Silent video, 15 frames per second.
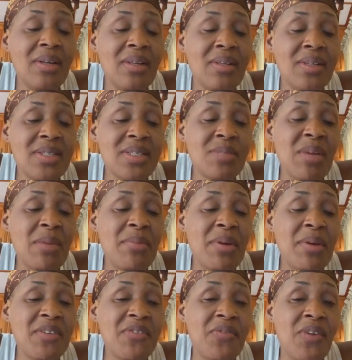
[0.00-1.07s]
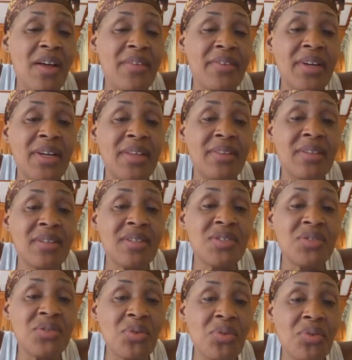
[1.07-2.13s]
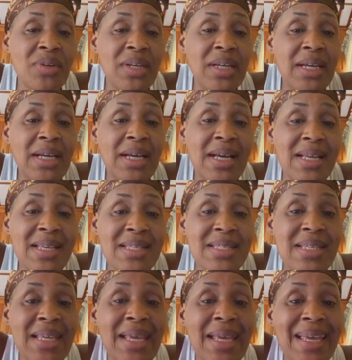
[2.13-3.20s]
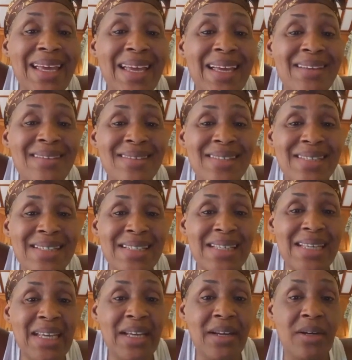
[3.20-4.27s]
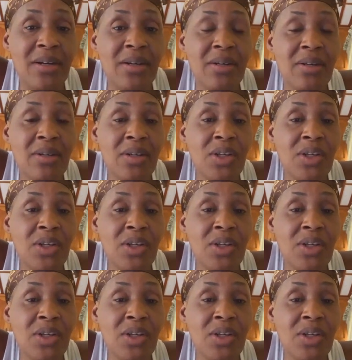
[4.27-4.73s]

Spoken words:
This is my baby's father, and the story has ended here.